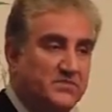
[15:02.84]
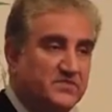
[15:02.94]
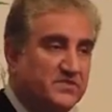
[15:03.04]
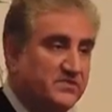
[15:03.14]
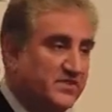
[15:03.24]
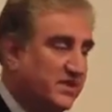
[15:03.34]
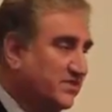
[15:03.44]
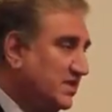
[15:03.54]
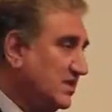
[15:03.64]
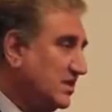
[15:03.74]
the
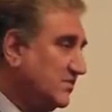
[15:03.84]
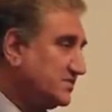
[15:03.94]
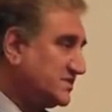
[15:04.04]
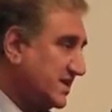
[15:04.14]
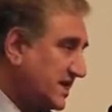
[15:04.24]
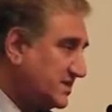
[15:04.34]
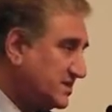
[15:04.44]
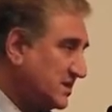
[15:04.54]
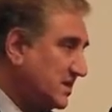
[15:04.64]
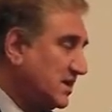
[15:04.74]
Secretary of State
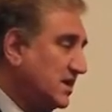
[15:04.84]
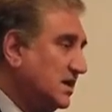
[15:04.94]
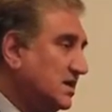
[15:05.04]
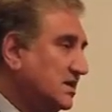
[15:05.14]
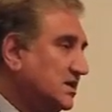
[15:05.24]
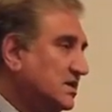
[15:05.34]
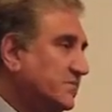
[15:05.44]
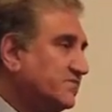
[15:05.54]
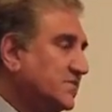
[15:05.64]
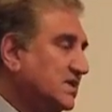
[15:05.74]

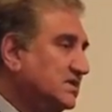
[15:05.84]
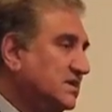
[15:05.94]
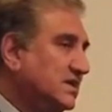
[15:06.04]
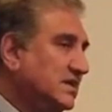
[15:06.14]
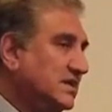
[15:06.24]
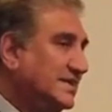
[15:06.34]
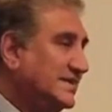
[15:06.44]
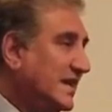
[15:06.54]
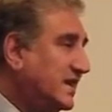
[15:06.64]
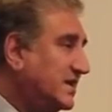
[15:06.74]
the
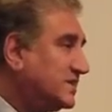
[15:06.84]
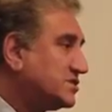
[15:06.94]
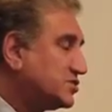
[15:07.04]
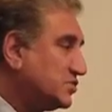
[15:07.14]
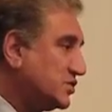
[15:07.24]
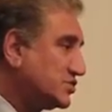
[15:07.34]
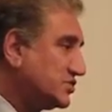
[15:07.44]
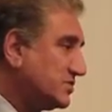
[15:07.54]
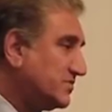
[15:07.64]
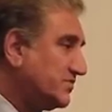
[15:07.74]
delicate
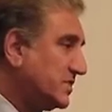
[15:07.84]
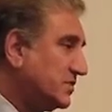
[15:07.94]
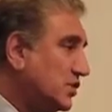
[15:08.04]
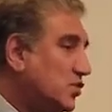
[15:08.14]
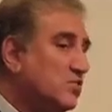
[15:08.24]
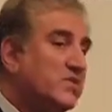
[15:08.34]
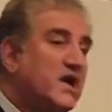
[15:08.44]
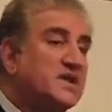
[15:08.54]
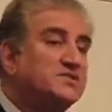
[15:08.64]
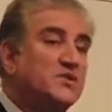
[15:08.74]
situation, the human
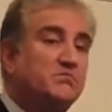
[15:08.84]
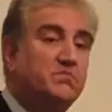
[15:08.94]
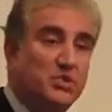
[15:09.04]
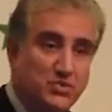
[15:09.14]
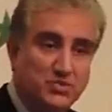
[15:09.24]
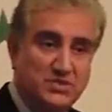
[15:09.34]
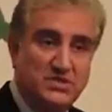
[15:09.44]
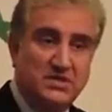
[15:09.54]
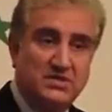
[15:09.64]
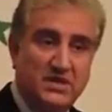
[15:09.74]
rights abuse
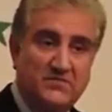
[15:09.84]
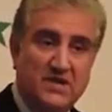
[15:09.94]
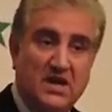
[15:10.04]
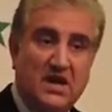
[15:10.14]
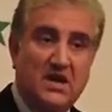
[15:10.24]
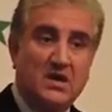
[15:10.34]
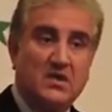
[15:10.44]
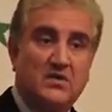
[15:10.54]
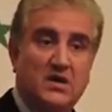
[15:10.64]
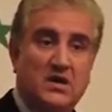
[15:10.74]
that we are
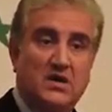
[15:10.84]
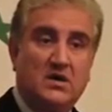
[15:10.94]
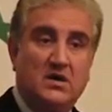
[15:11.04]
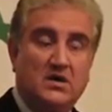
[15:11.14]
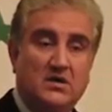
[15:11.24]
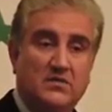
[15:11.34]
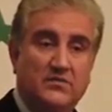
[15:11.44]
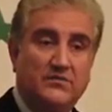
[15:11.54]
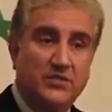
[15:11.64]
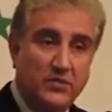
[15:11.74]

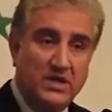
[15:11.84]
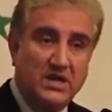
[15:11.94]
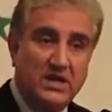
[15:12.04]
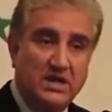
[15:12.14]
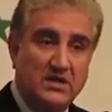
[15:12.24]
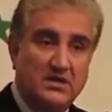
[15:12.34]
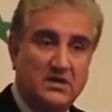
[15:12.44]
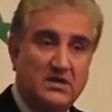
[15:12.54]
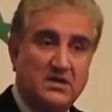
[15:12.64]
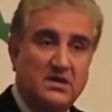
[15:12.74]
viewing in
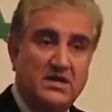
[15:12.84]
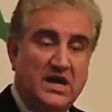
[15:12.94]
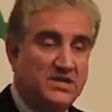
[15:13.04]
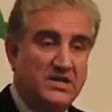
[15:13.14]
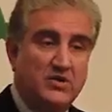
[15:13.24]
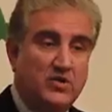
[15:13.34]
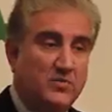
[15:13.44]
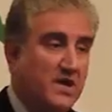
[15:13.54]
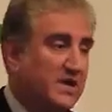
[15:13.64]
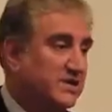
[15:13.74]

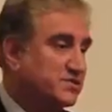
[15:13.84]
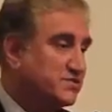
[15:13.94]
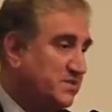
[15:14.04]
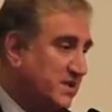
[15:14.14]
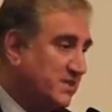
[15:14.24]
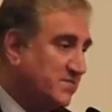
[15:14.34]
Indian-occupied Kashmir.